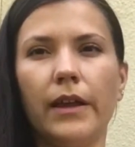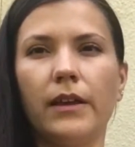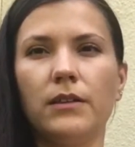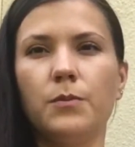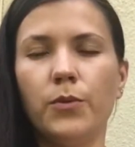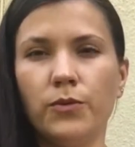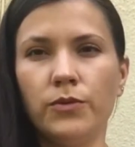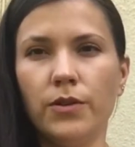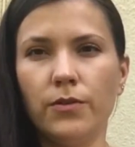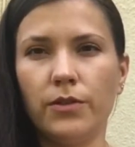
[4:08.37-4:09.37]
is
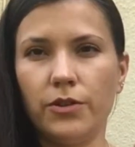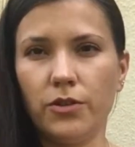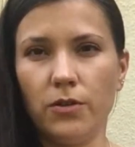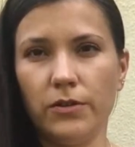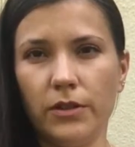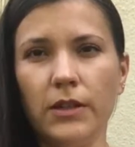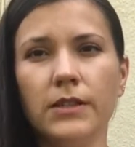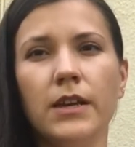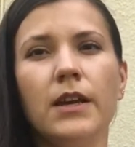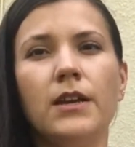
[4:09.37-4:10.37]
put on the
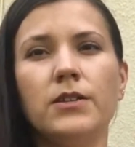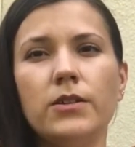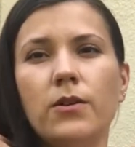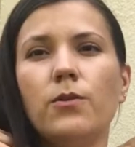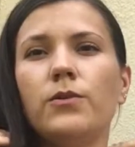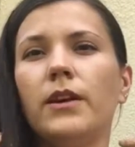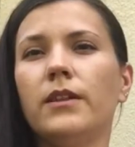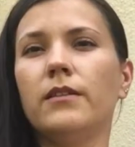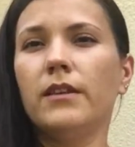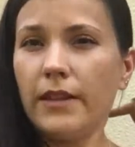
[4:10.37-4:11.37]
shoulders, so the